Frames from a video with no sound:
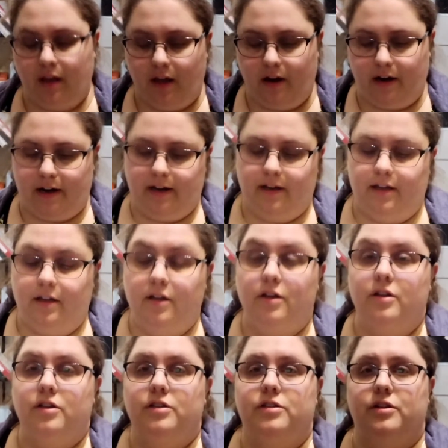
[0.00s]
Alright,
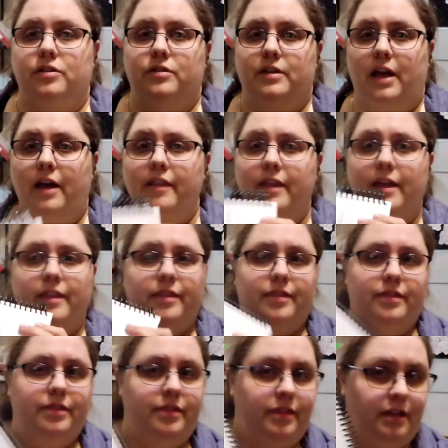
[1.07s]
so now that
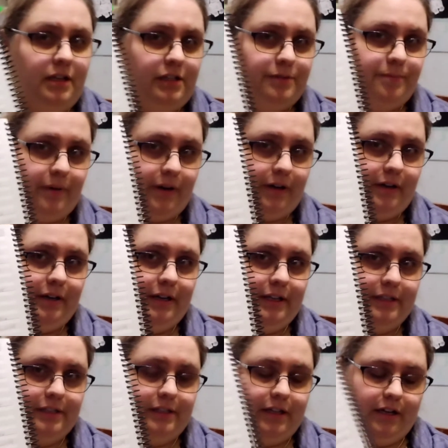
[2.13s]
this part
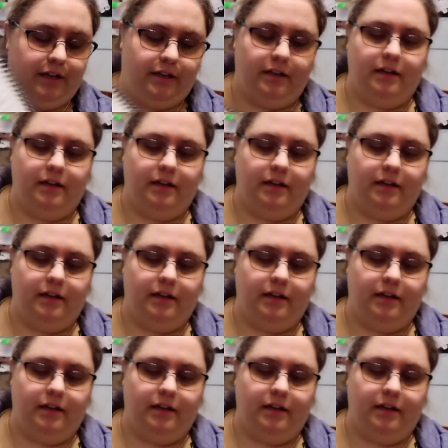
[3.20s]
is done,